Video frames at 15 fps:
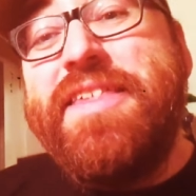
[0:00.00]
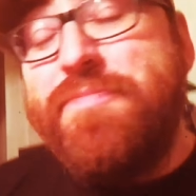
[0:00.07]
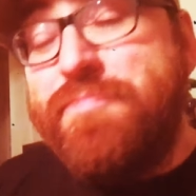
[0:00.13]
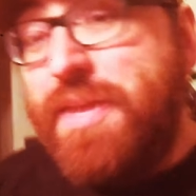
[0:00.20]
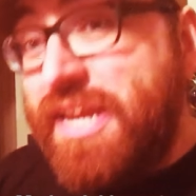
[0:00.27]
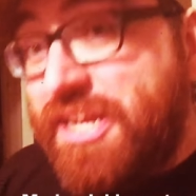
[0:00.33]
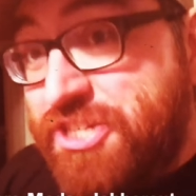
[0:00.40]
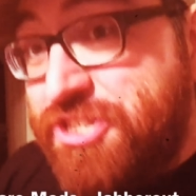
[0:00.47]

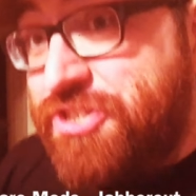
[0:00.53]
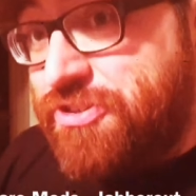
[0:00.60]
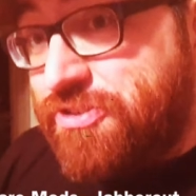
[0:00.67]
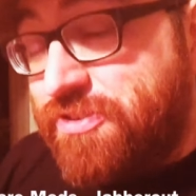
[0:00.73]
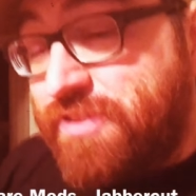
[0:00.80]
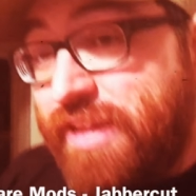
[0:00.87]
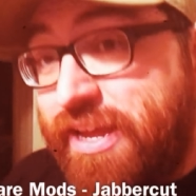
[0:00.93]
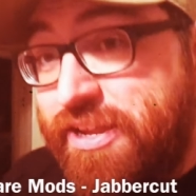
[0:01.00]
make
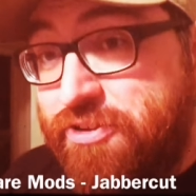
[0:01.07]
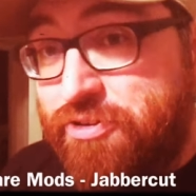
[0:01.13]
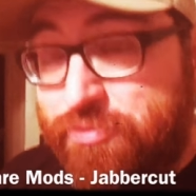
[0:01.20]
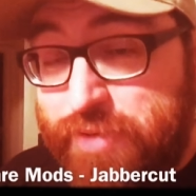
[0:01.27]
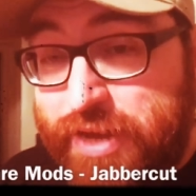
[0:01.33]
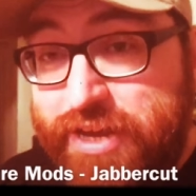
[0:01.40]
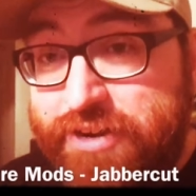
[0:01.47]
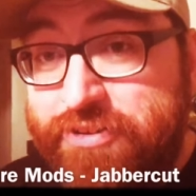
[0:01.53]
sure that your
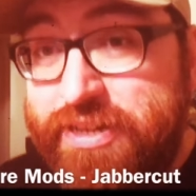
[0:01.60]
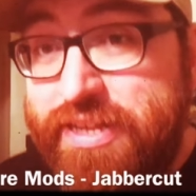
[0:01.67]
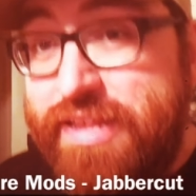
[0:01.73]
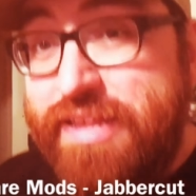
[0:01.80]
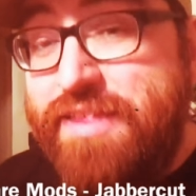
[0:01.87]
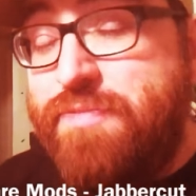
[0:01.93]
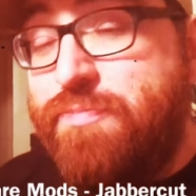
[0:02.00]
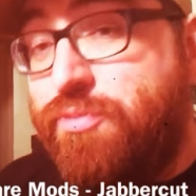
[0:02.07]
battery
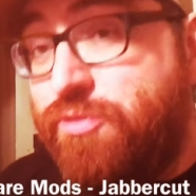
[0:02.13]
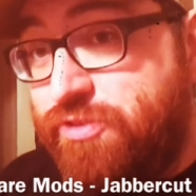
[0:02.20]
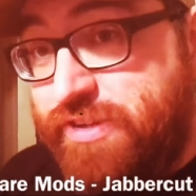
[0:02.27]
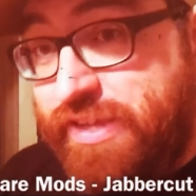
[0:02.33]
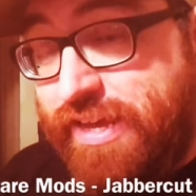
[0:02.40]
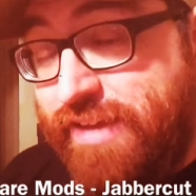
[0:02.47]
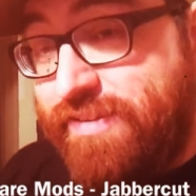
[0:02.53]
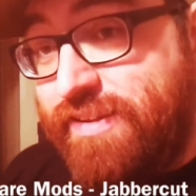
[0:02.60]
is
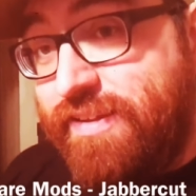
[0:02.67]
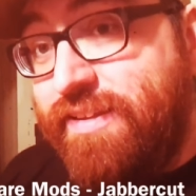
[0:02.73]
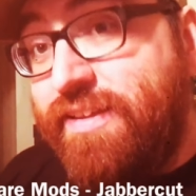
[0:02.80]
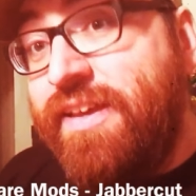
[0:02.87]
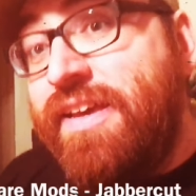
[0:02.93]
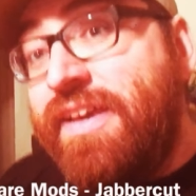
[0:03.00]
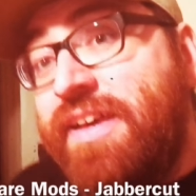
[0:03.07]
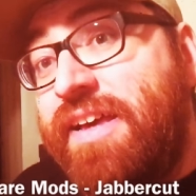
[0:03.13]
protected.
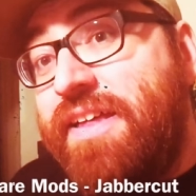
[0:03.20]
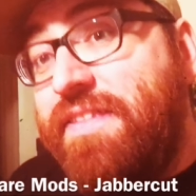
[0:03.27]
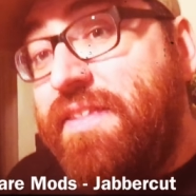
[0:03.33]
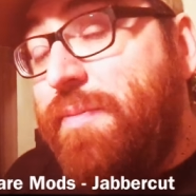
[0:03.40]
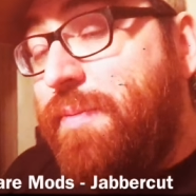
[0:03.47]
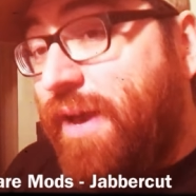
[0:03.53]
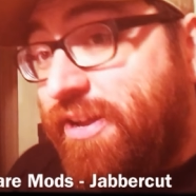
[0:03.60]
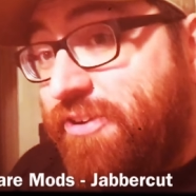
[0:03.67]

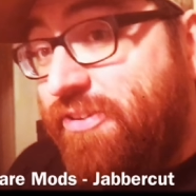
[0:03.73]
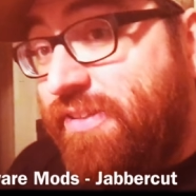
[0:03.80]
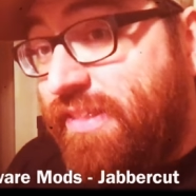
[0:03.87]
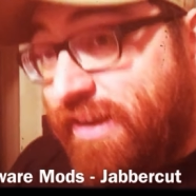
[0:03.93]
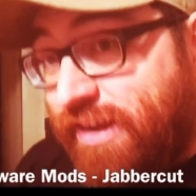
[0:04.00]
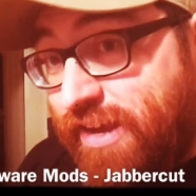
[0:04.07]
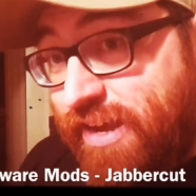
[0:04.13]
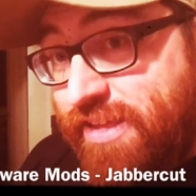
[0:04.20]
The battery
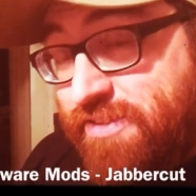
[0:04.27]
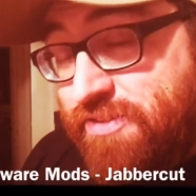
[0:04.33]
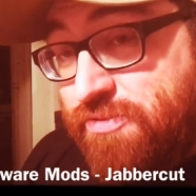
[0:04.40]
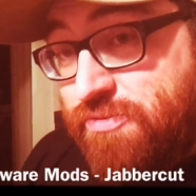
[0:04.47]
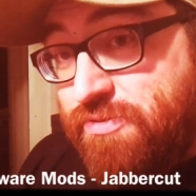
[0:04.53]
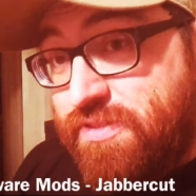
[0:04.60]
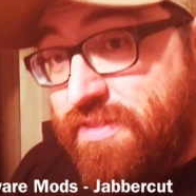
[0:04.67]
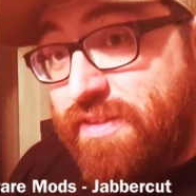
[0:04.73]
that I
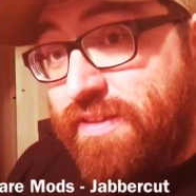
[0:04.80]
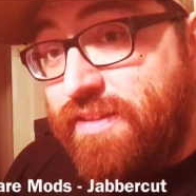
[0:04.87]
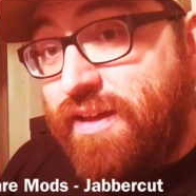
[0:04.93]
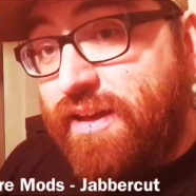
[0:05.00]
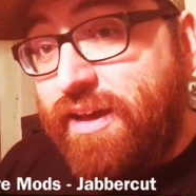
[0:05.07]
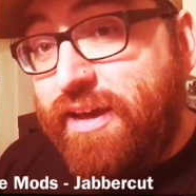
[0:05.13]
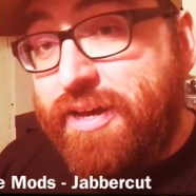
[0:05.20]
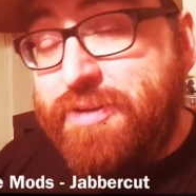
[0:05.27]
used,
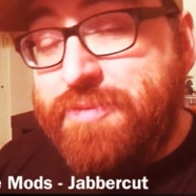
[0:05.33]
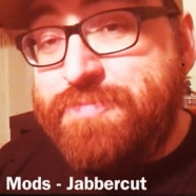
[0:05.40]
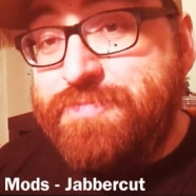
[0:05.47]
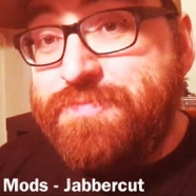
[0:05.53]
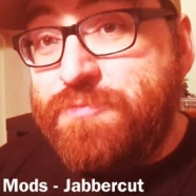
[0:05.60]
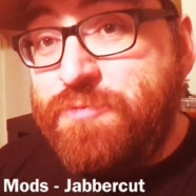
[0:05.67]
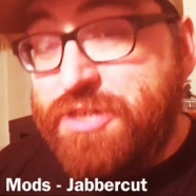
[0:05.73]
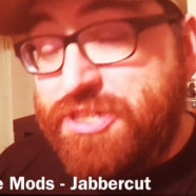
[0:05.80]

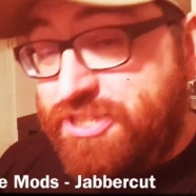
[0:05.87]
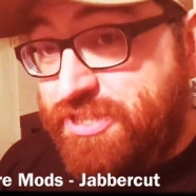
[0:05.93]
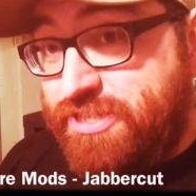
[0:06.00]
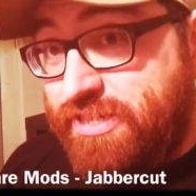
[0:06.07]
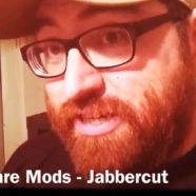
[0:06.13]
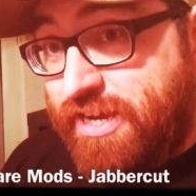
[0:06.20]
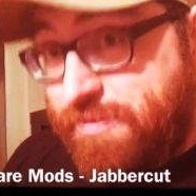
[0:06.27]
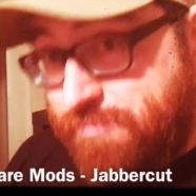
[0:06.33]

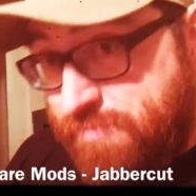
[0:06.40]
which I